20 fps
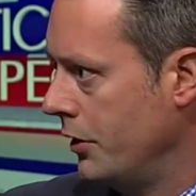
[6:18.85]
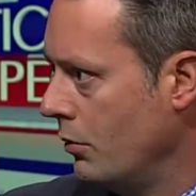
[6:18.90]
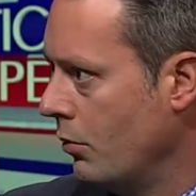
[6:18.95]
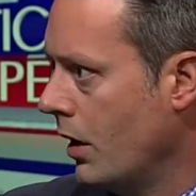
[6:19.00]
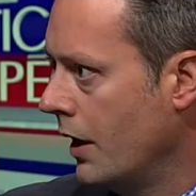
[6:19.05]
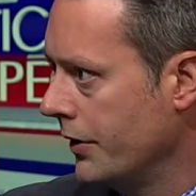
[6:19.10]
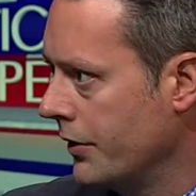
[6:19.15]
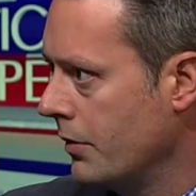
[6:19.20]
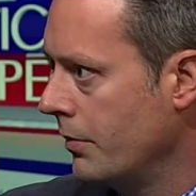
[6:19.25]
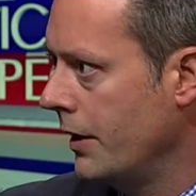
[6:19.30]
You
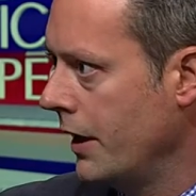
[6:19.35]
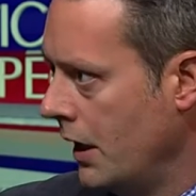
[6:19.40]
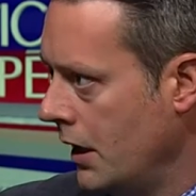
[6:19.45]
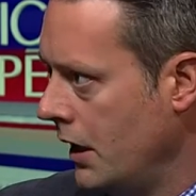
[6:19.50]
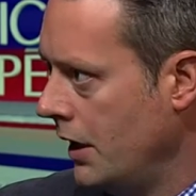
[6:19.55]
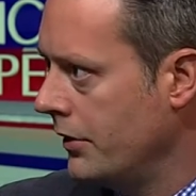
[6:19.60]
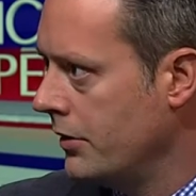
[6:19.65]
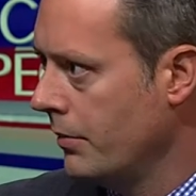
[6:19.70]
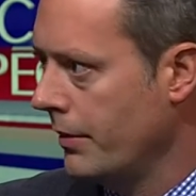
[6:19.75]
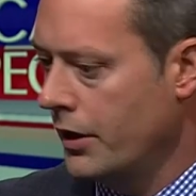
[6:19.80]
want somebody, you
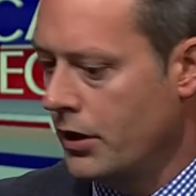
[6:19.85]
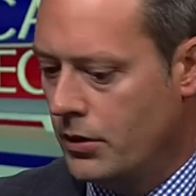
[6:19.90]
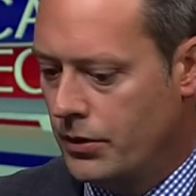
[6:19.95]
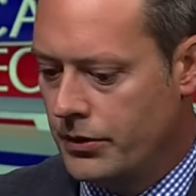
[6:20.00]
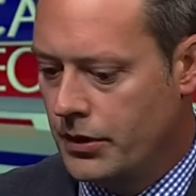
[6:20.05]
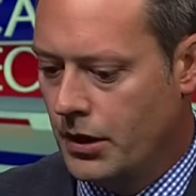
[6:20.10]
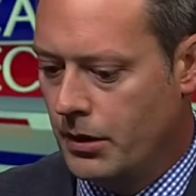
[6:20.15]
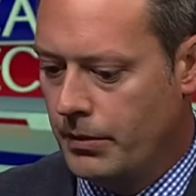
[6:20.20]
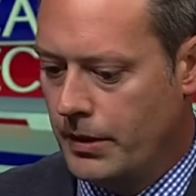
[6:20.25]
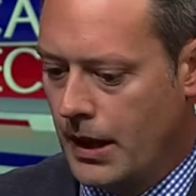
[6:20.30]
need somebody
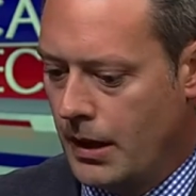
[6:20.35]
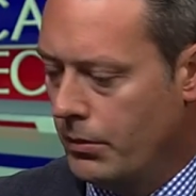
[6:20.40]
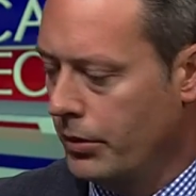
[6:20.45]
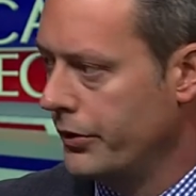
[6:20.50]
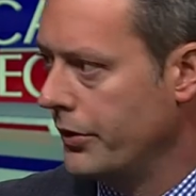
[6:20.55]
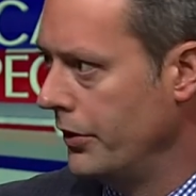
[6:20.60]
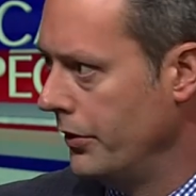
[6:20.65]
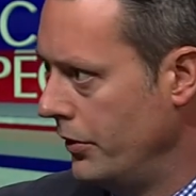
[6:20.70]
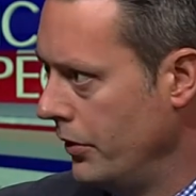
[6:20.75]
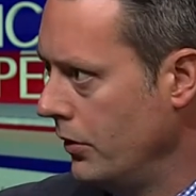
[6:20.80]
who's going to be able
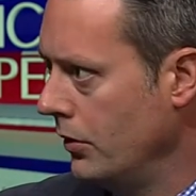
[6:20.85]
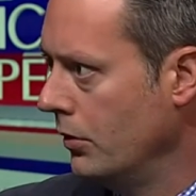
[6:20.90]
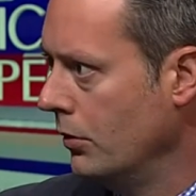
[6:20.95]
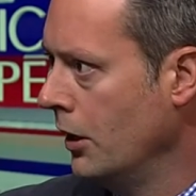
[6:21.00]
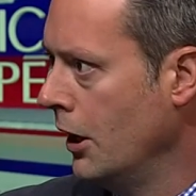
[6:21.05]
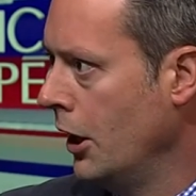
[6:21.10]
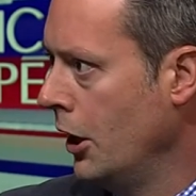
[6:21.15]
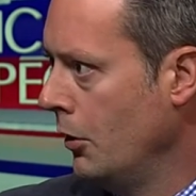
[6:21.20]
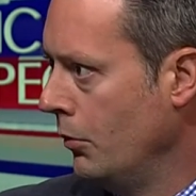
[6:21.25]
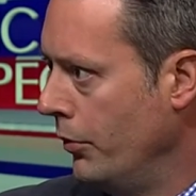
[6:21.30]
to do
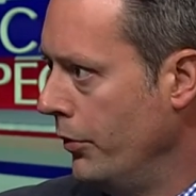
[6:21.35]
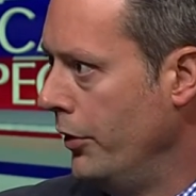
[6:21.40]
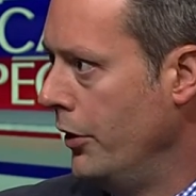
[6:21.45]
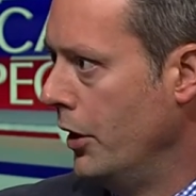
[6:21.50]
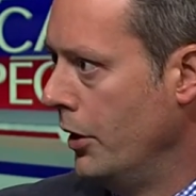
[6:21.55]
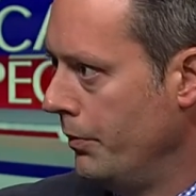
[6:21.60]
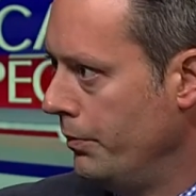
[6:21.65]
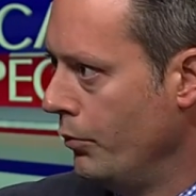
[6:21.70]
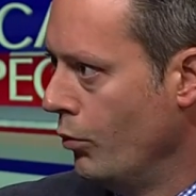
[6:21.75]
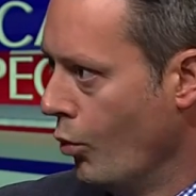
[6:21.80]

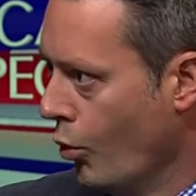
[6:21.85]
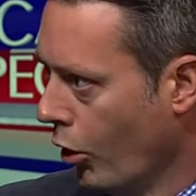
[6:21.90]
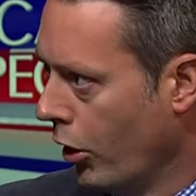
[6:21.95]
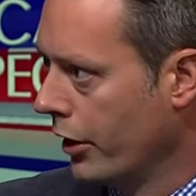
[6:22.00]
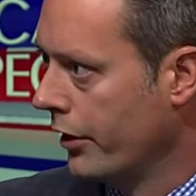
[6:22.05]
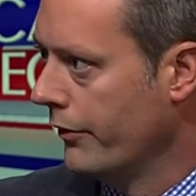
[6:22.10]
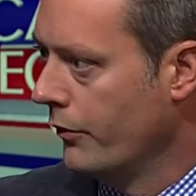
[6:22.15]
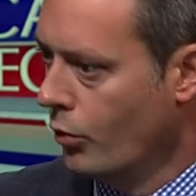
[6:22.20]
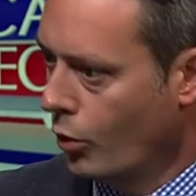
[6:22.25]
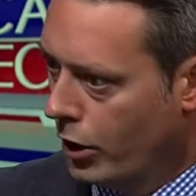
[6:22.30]
the
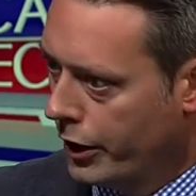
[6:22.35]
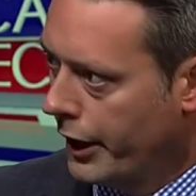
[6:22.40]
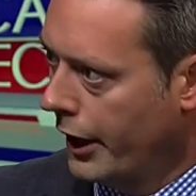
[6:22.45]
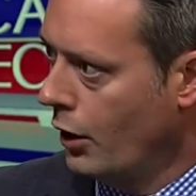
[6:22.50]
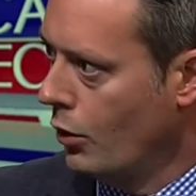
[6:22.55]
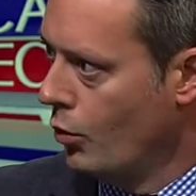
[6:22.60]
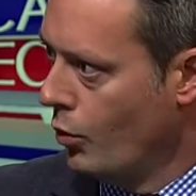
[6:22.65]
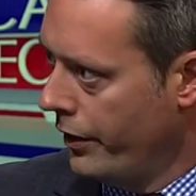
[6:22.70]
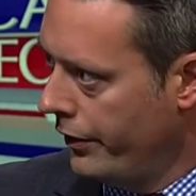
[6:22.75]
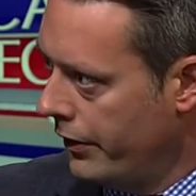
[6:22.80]
work of
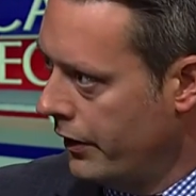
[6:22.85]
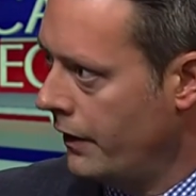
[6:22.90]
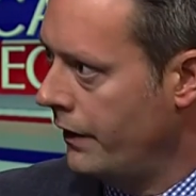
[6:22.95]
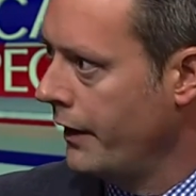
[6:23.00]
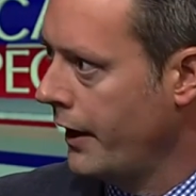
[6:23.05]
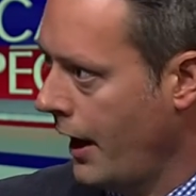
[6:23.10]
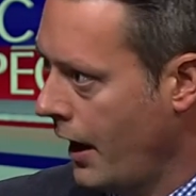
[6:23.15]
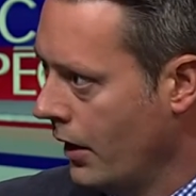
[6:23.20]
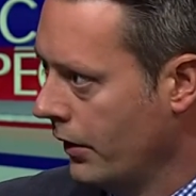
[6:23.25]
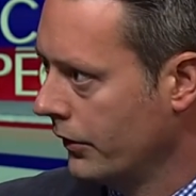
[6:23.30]
working within
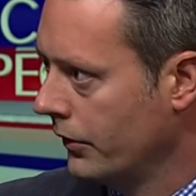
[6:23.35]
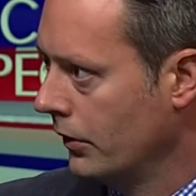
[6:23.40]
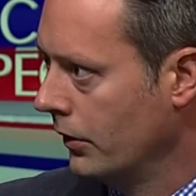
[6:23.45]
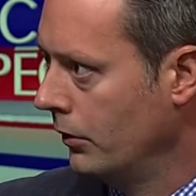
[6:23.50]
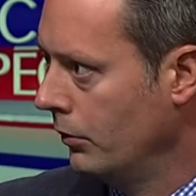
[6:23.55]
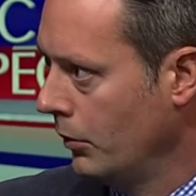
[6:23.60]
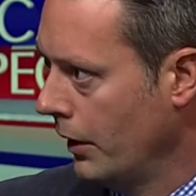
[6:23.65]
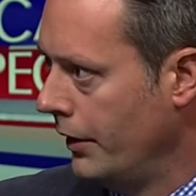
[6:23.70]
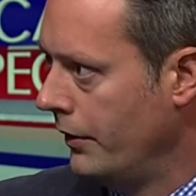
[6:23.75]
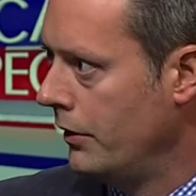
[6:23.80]
the
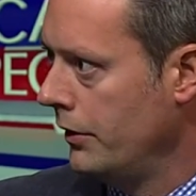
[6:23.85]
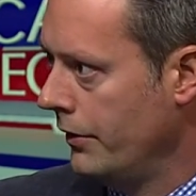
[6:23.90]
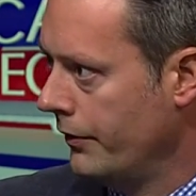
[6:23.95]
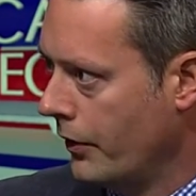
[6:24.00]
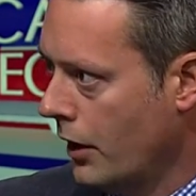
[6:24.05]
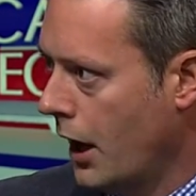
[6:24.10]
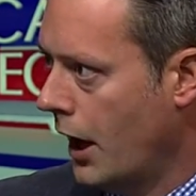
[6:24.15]
council, and you've